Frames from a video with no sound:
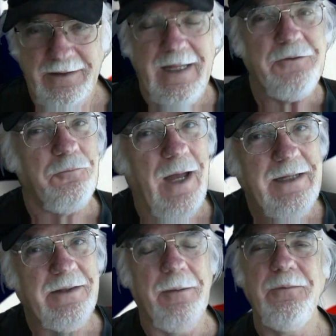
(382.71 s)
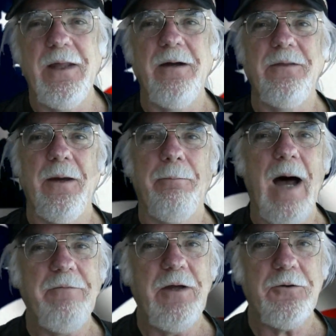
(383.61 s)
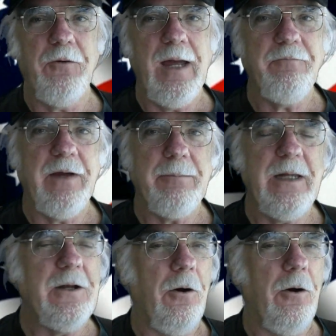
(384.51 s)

That's right, the mafia crime family,